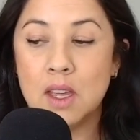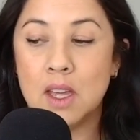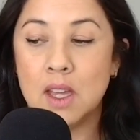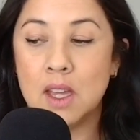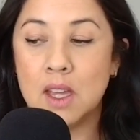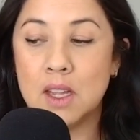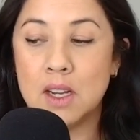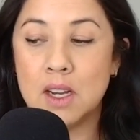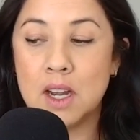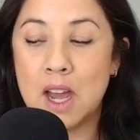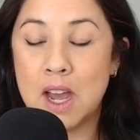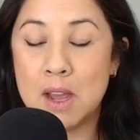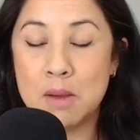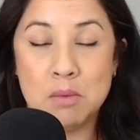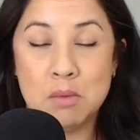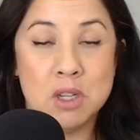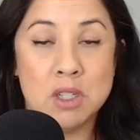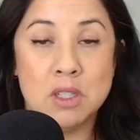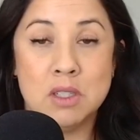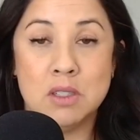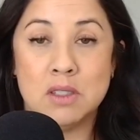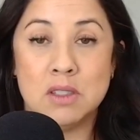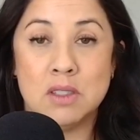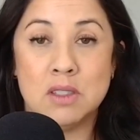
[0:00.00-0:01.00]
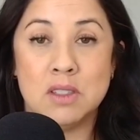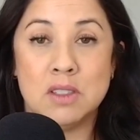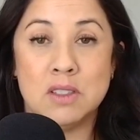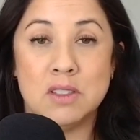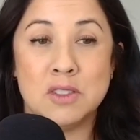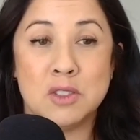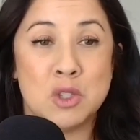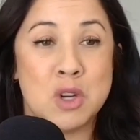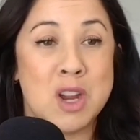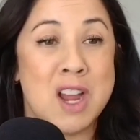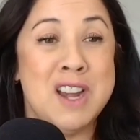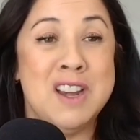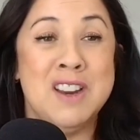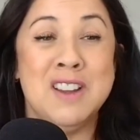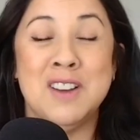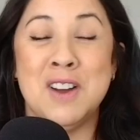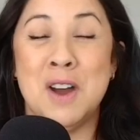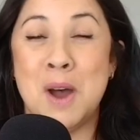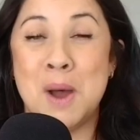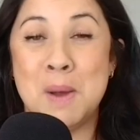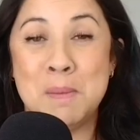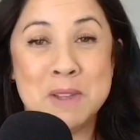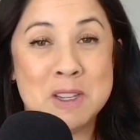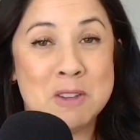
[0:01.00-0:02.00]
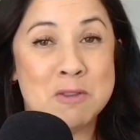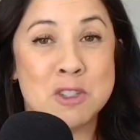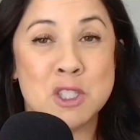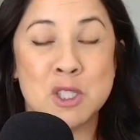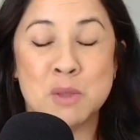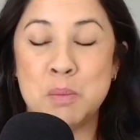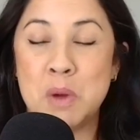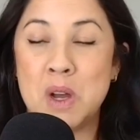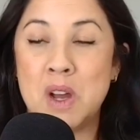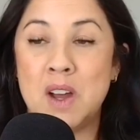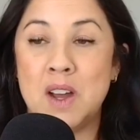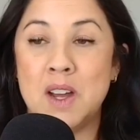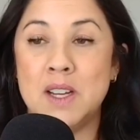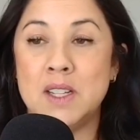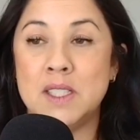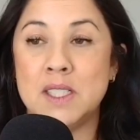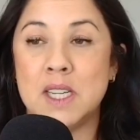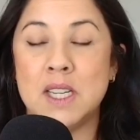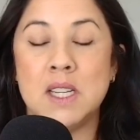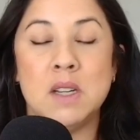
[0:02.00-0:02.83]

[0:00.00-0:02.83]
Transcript: And I would try to calmly respond,